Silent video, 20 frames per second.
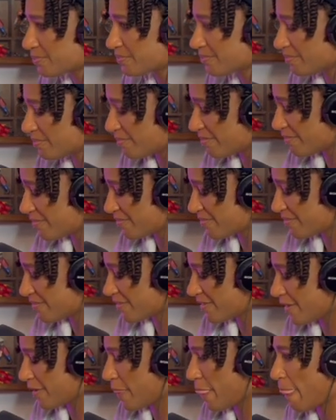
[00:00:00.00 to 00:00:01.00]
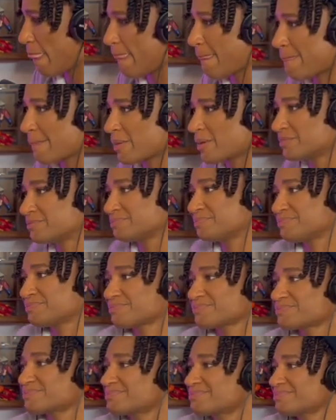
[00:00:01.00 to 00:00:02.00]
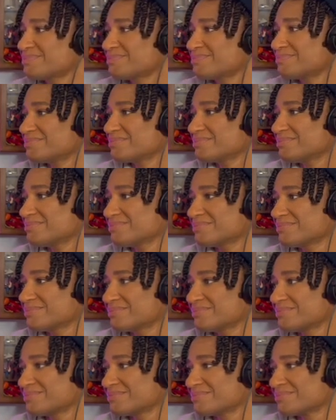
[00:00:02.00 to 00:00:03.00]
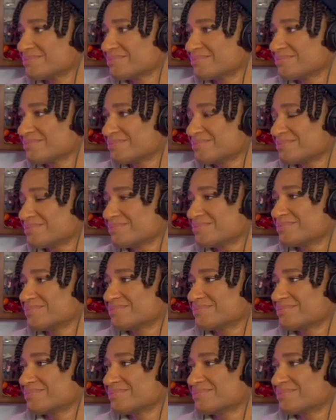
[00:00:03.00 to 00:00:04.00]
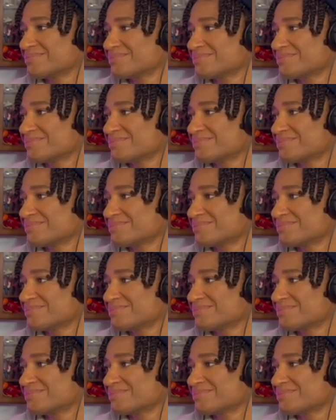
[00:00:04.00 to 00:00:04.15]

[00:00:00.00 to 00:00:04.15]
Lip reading: The person shown says nothing.